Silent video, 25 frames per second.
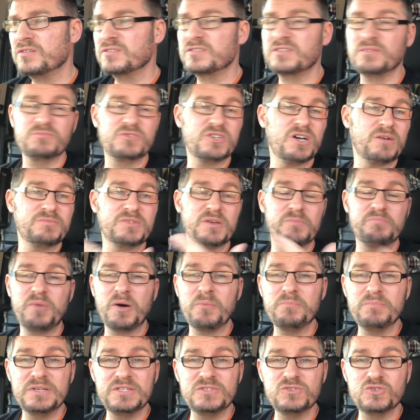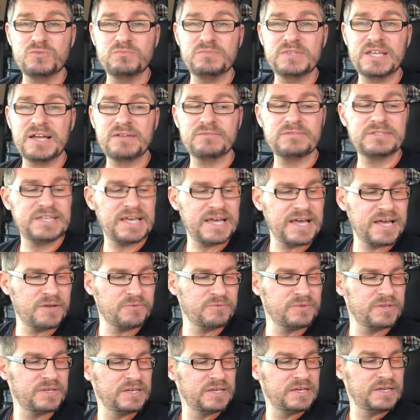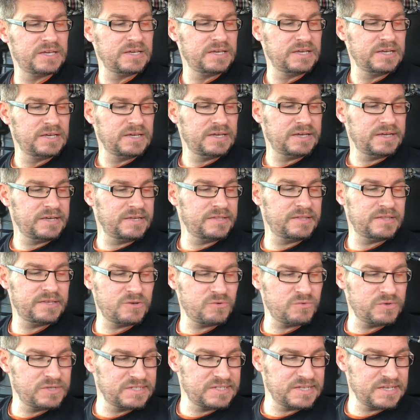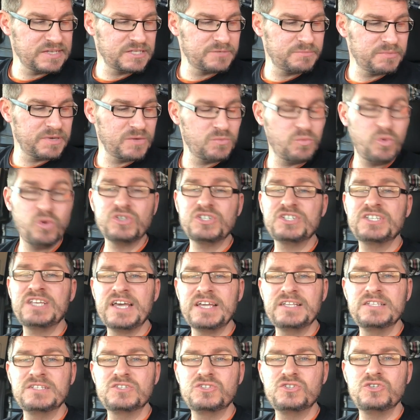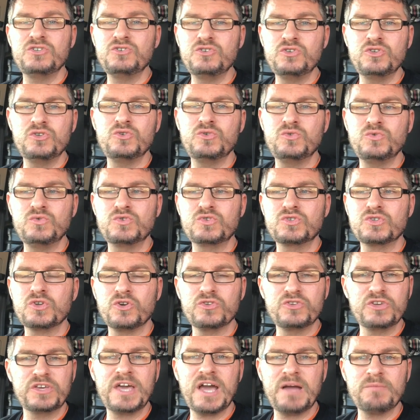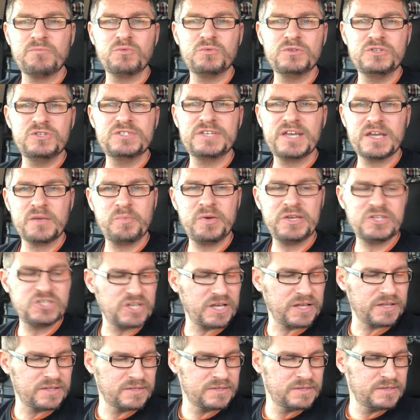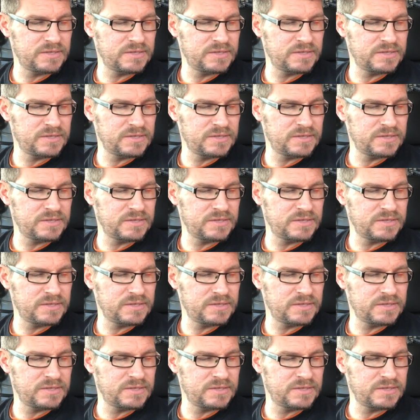Sometimes I bump into them downtown, and they always say to me, what settings do you use on your camera when you take a picture?